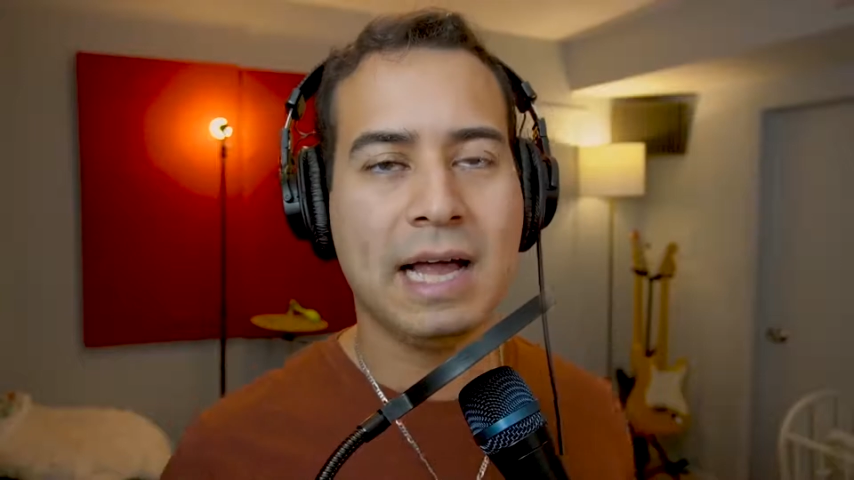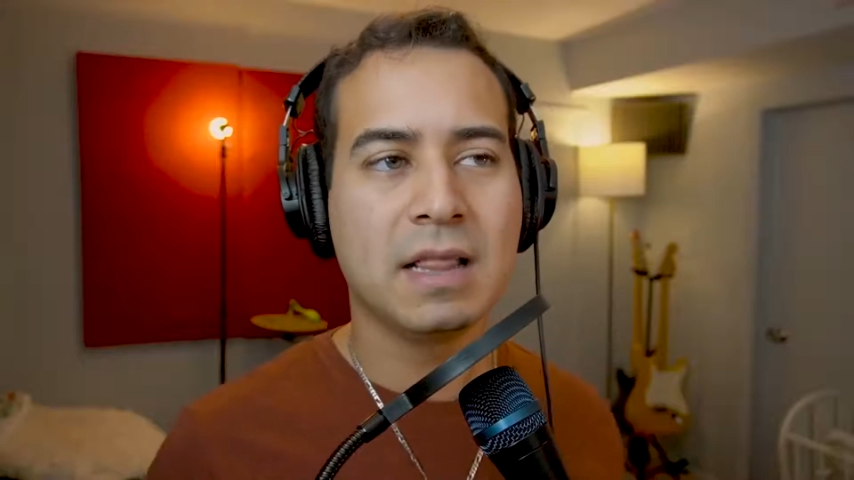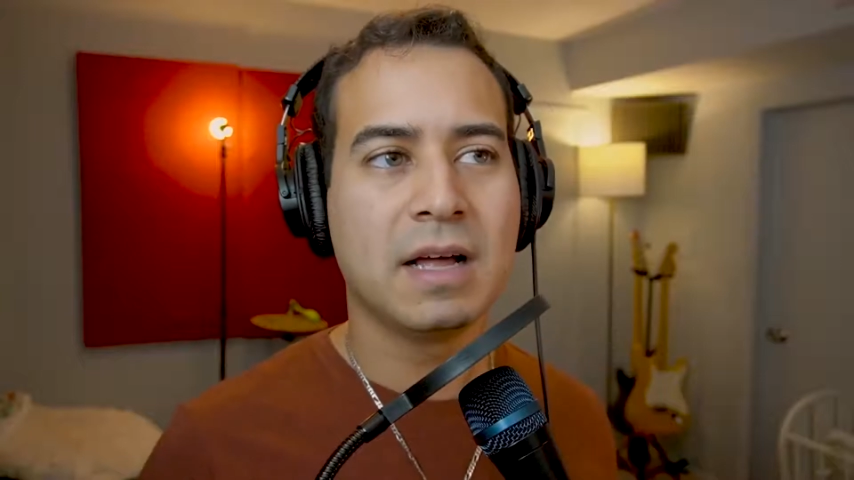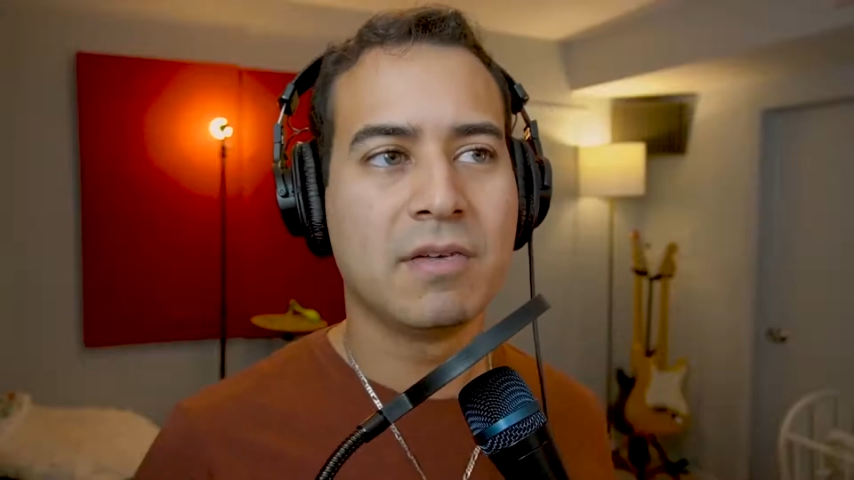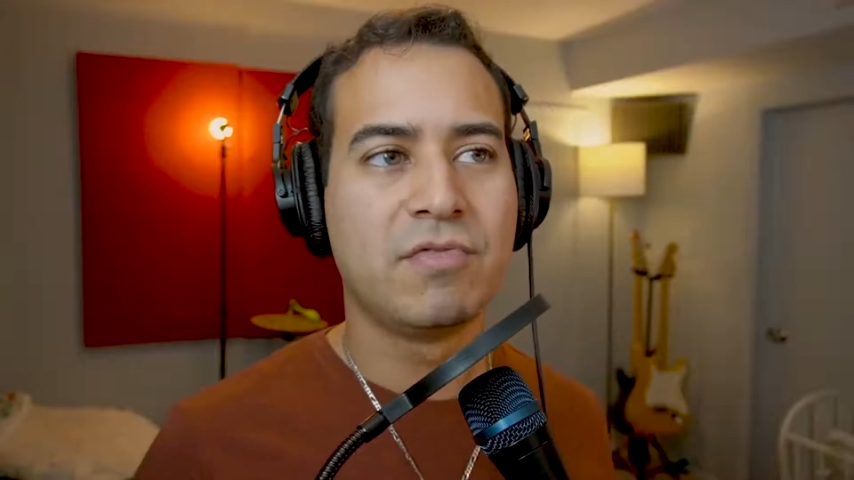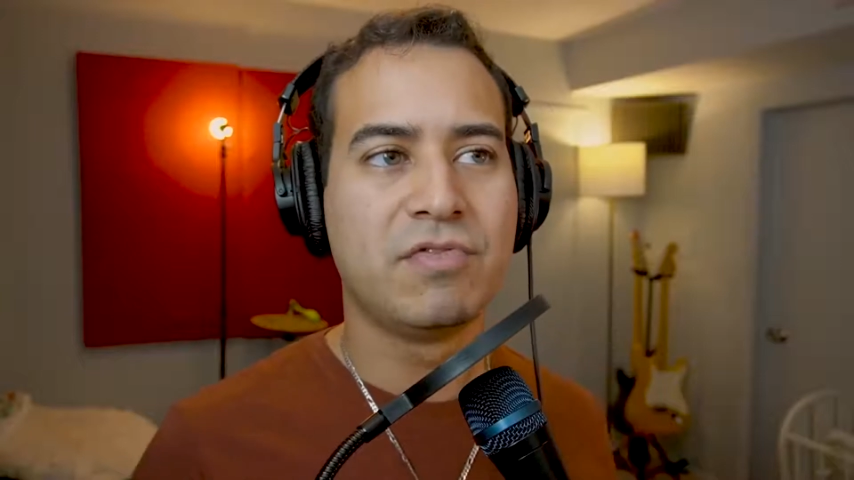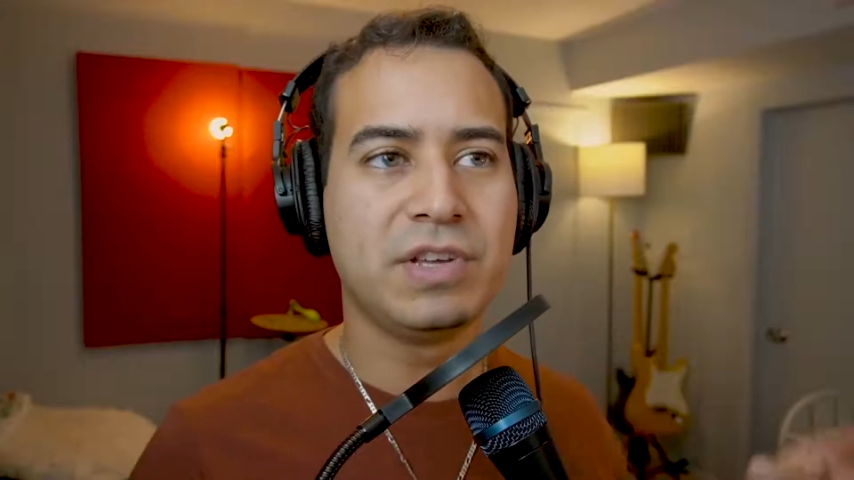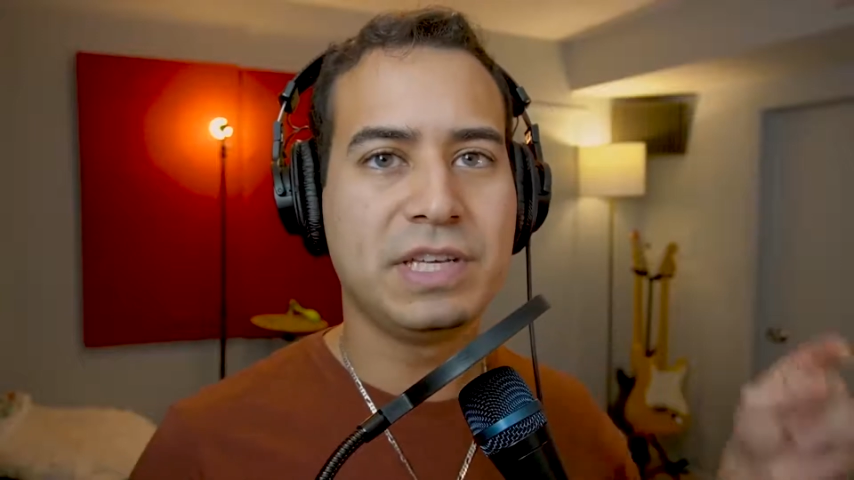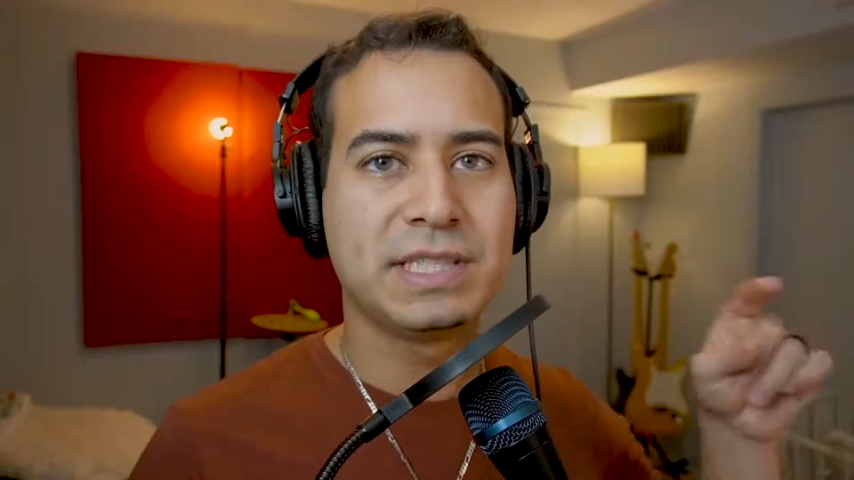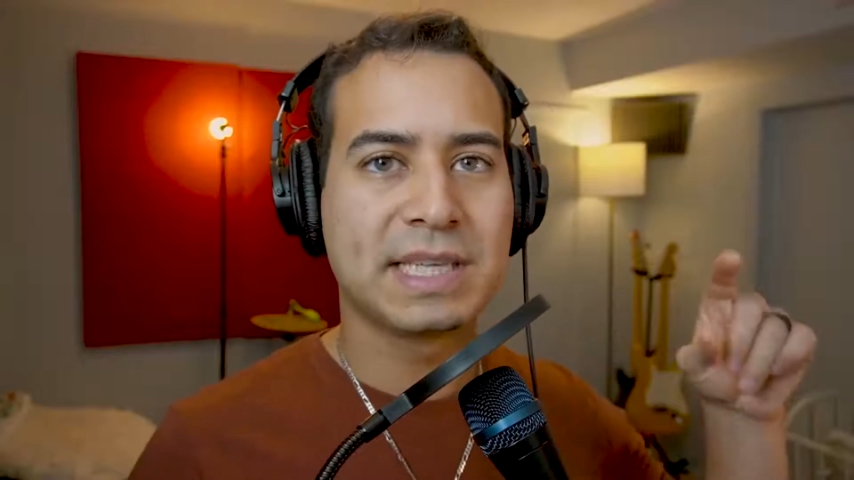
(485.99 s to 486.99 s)
love
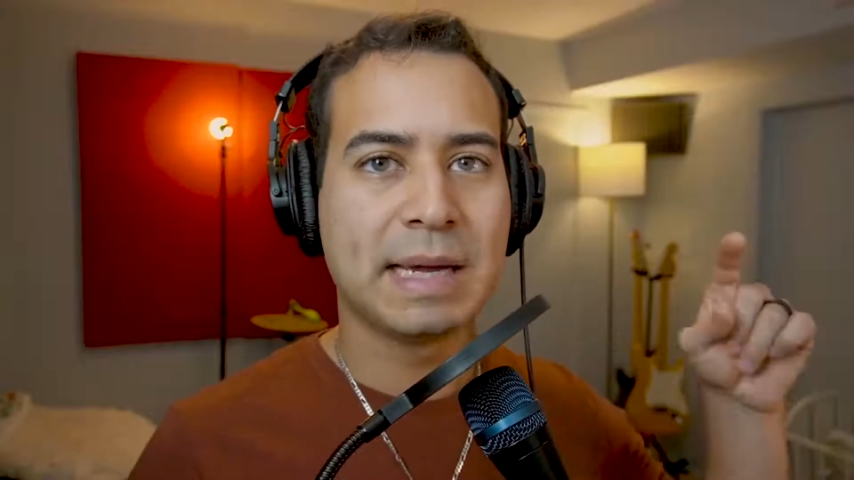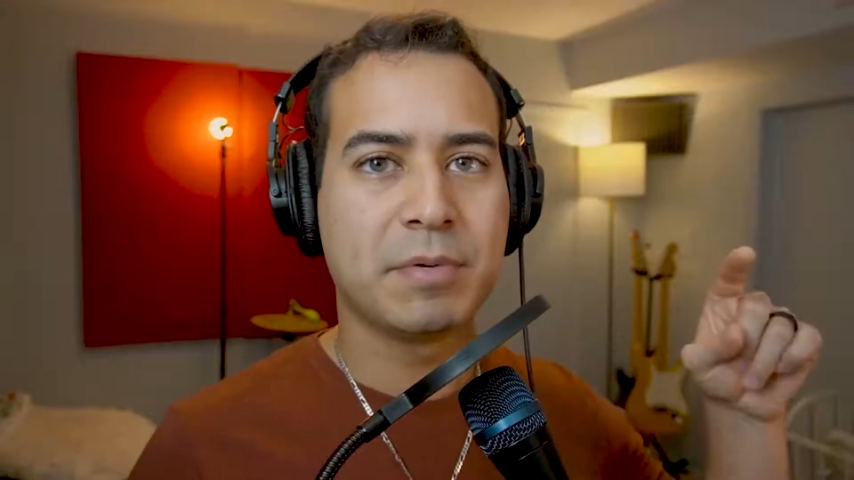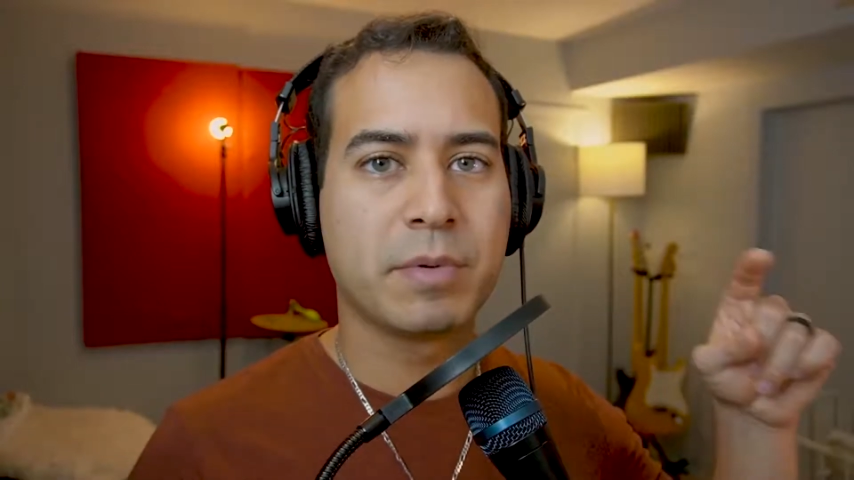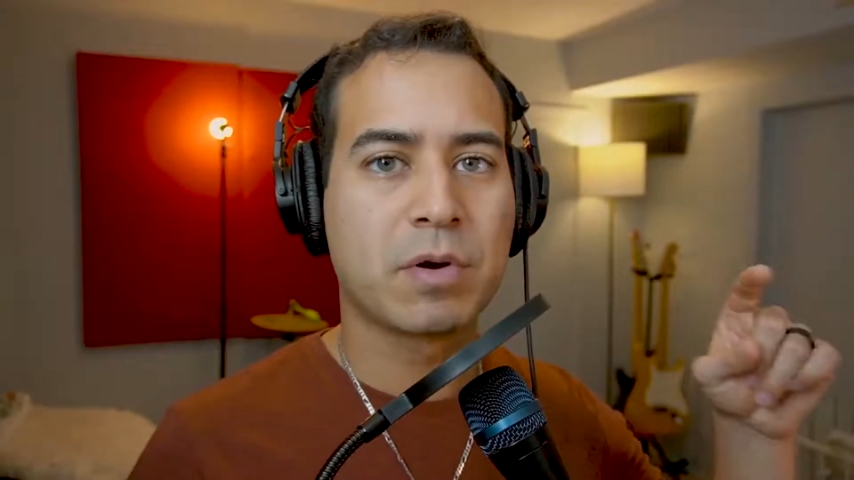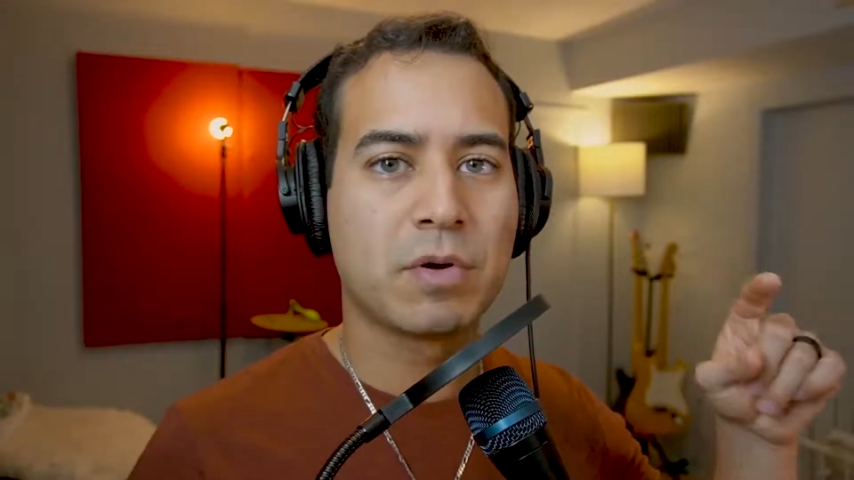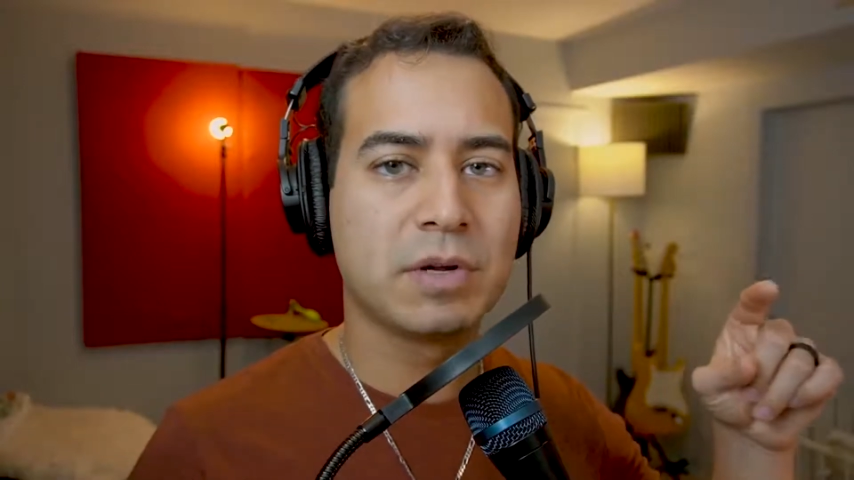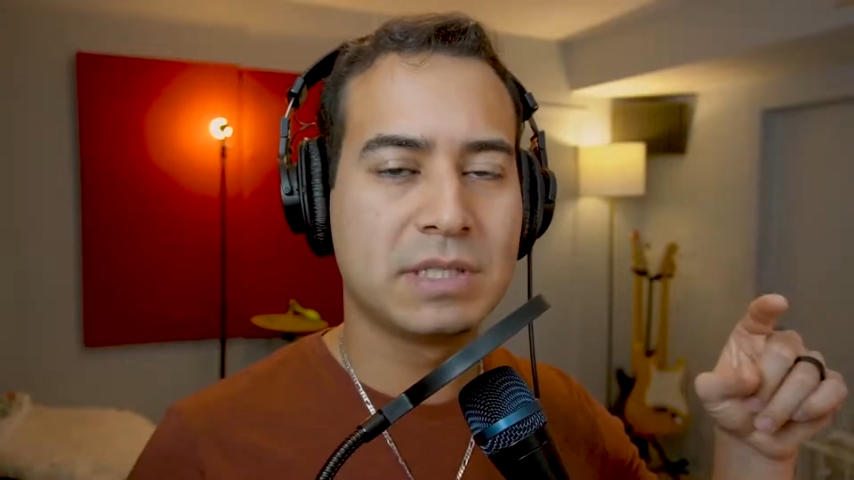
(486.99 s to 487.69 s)
these type of recording